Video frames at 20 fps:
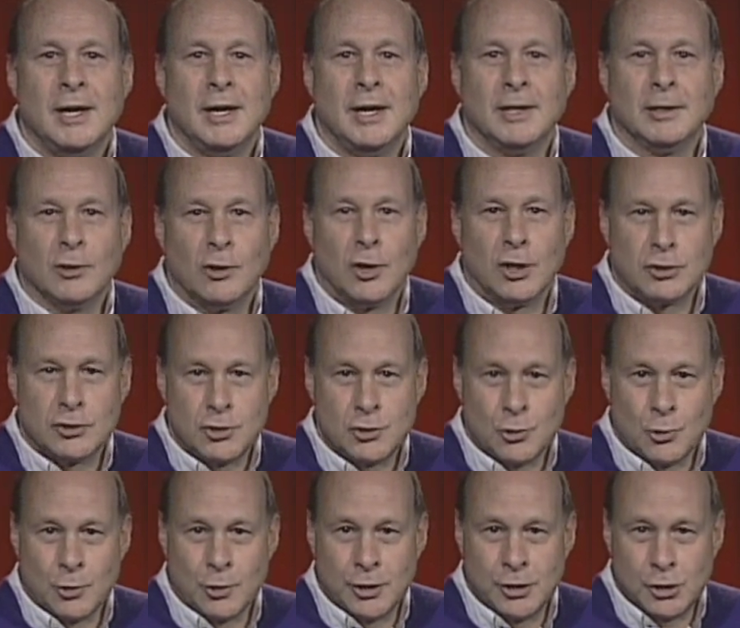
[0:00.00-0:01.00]
And long
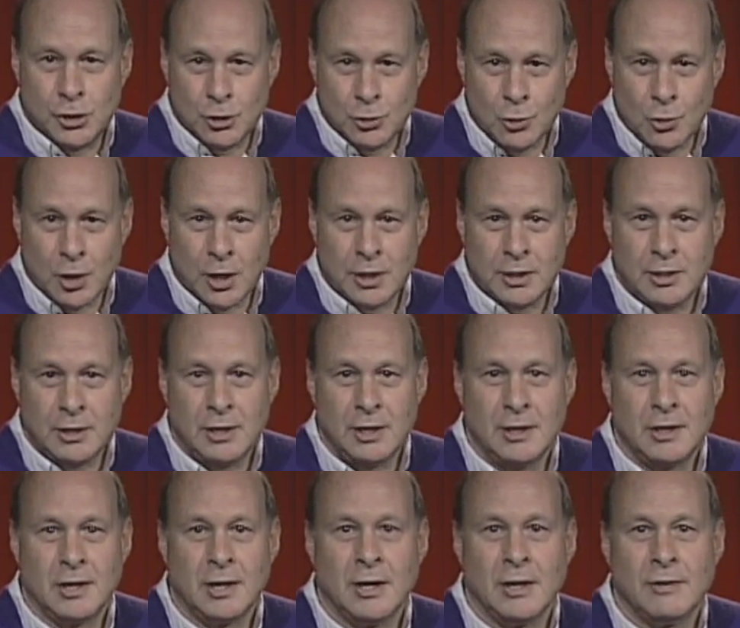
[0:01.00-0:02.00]
story short,
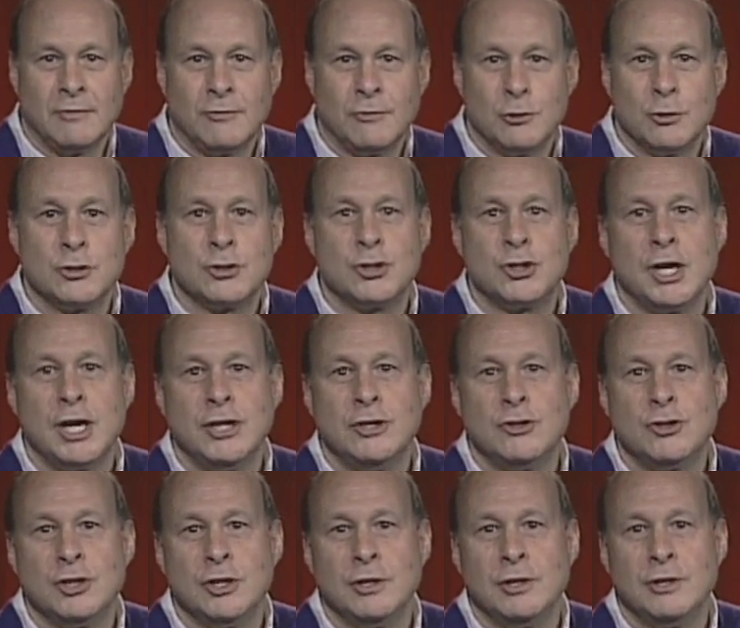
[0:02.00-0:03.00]
uh, first
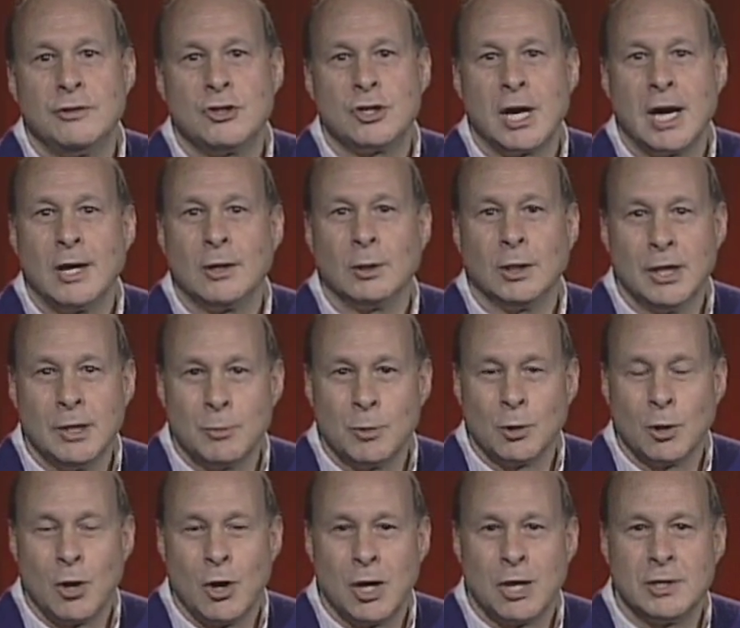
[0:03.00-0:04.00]
change in child
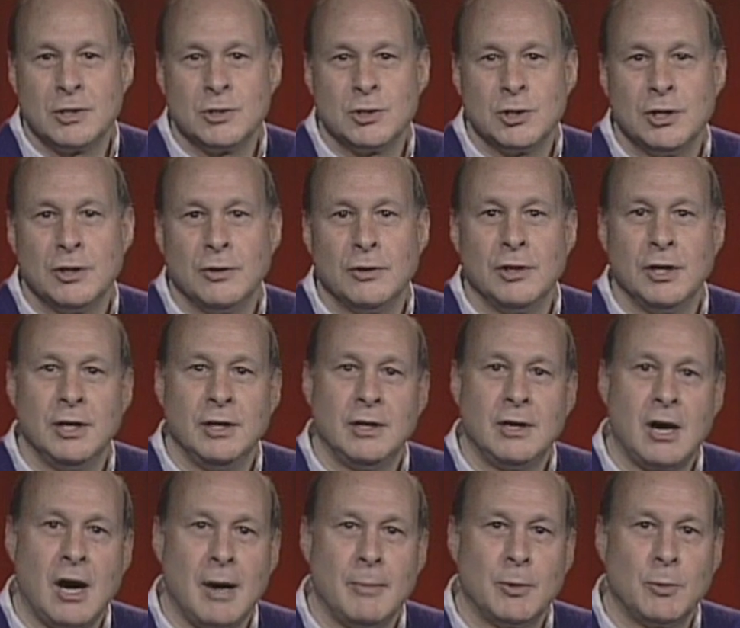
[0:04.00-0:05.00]
labor laws in the
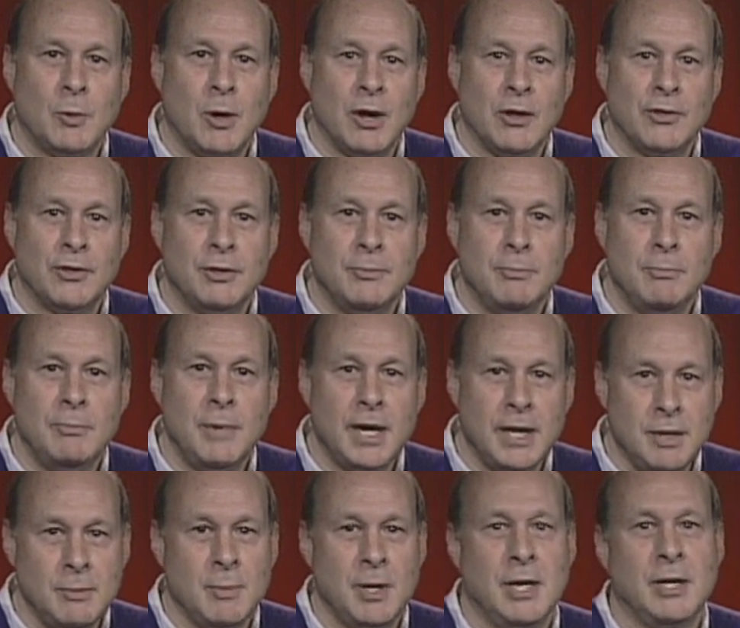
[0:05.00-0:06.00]
Commonwealth in
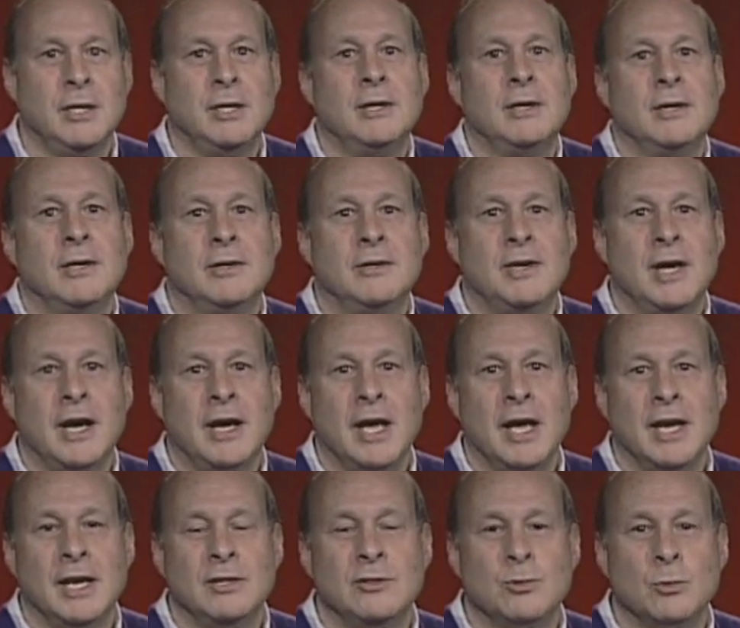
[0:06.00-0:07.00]
many, many
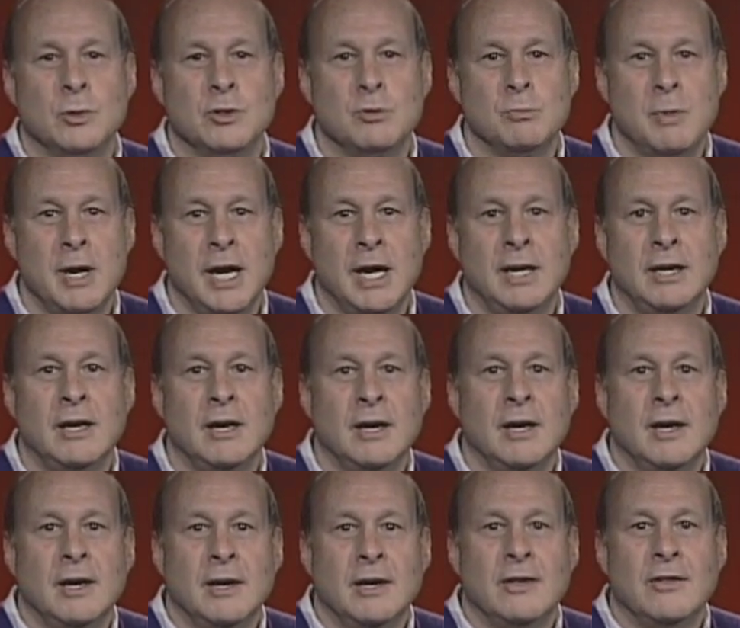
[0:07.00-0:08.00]
decades was made
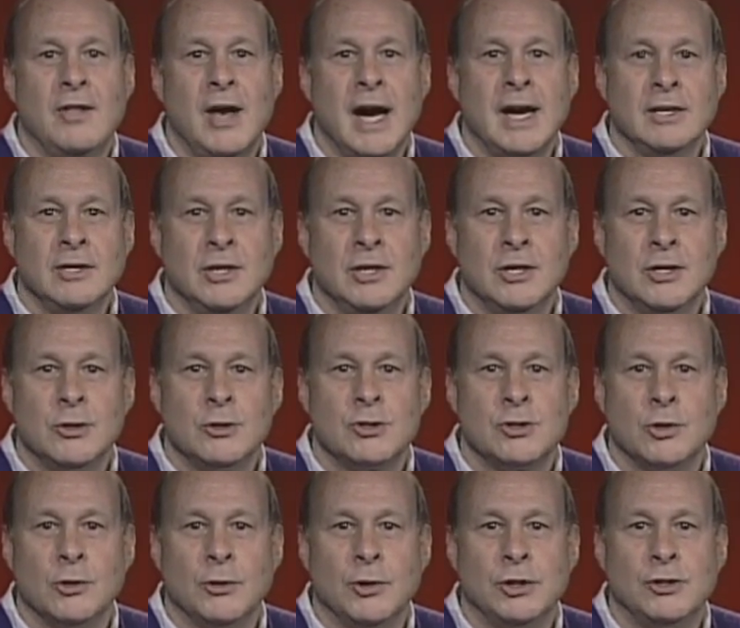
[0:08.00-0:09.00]
that year,
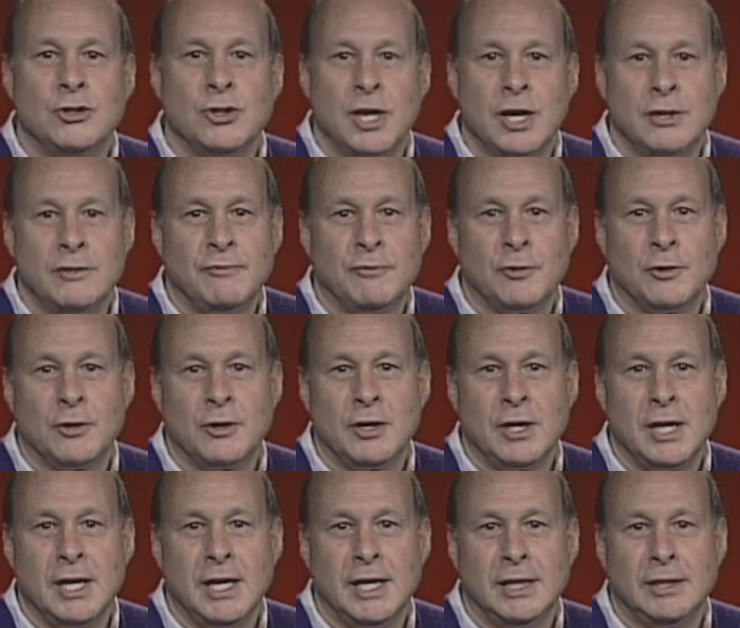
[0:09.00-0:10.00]
so that
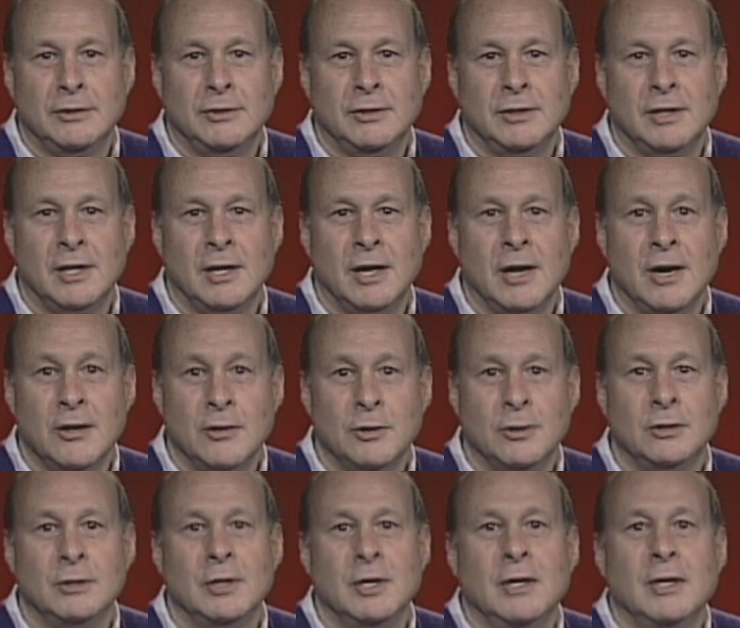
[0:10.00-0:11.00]
Jennifer and uh,
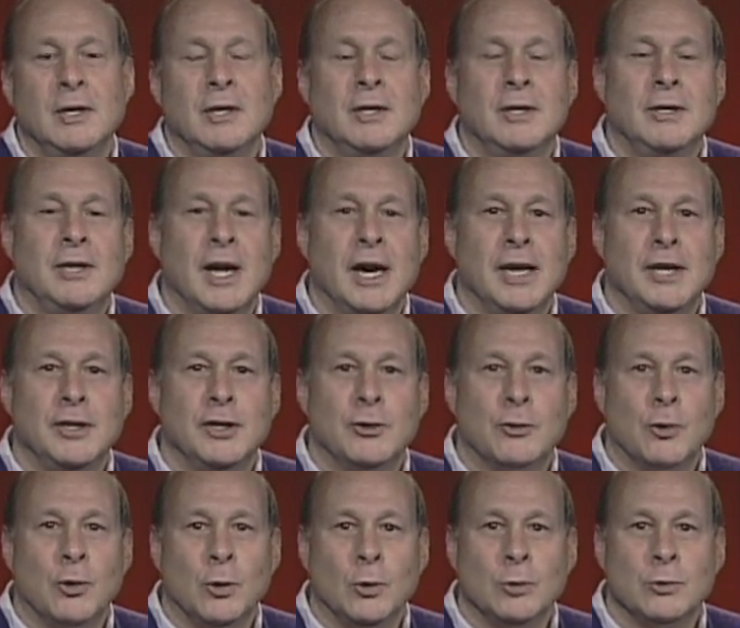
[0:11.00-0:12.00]
other
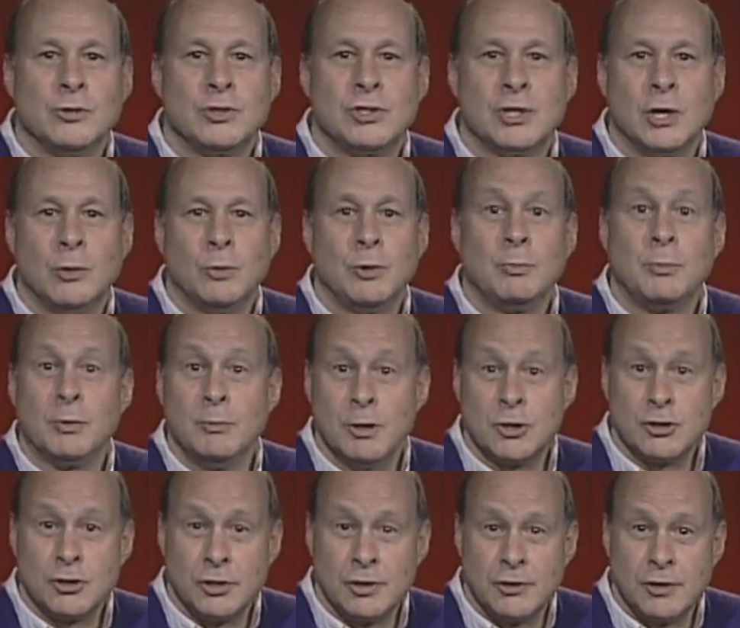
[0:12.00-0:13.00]
nine-year-olds, uh, with
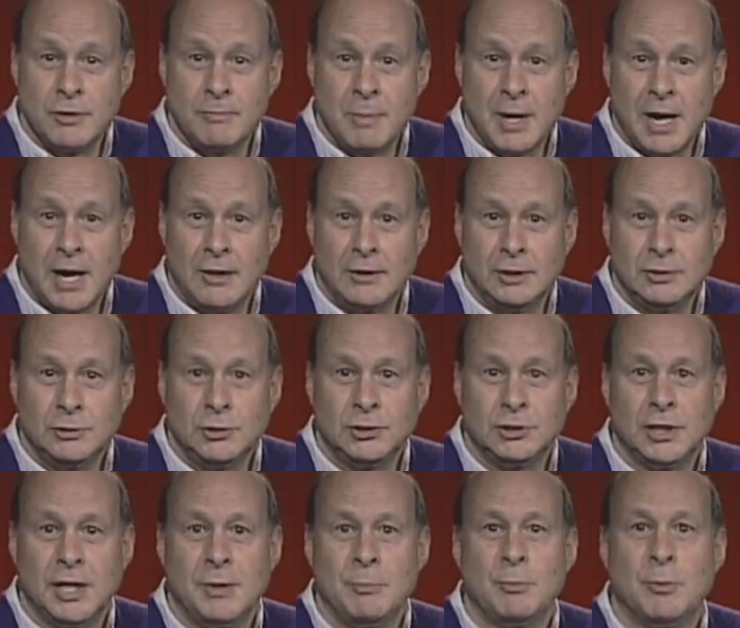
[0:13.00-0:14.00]
permission of their
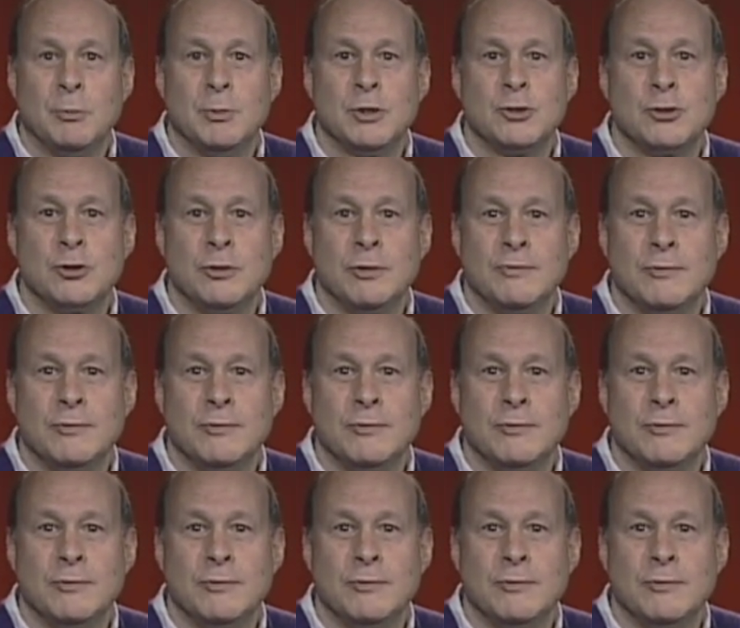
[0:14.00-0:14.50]
parents and permission